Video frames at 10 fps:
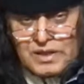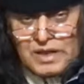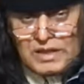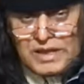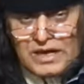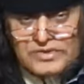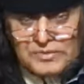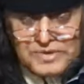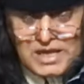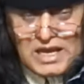And that
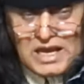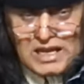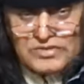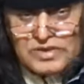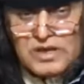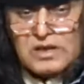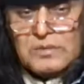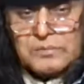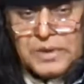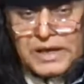something else
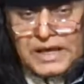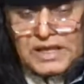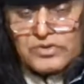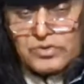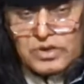begins